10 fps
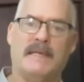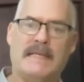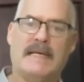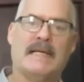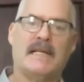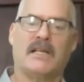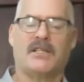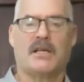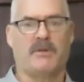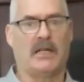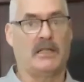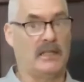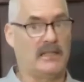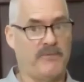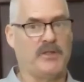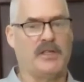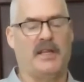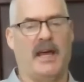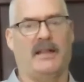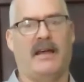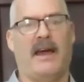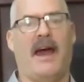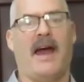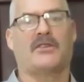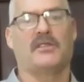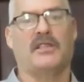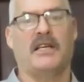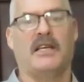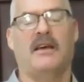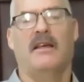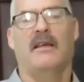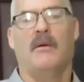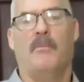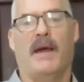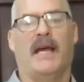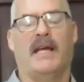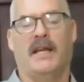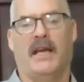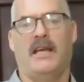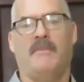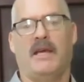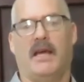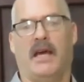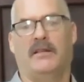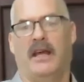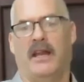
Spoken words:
did something a little different than that. They actually made a Hemi head